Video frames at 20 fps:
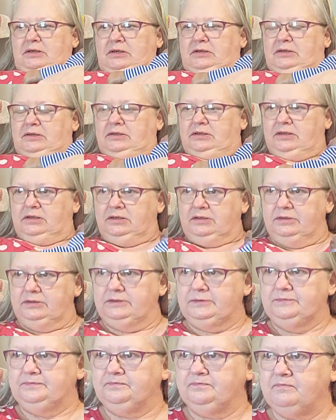Uh,
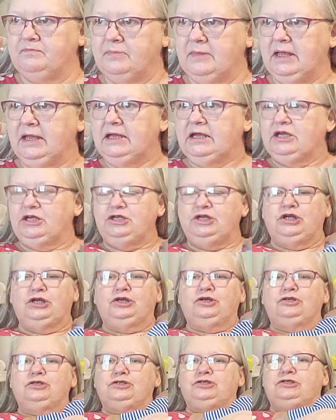
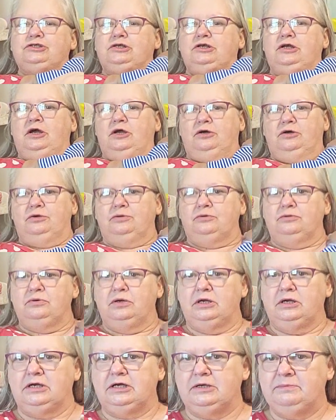years ago,
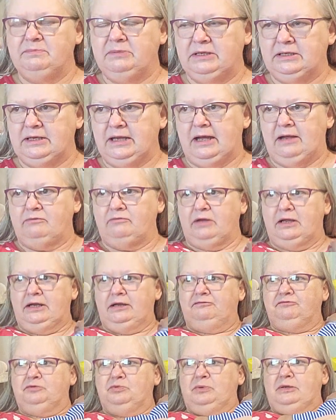hubby and I, right
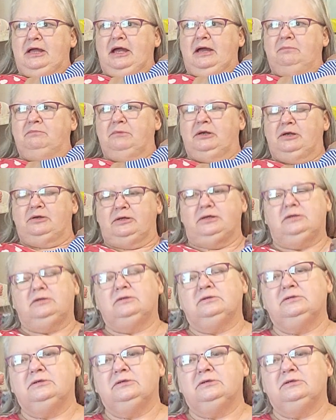after we got married,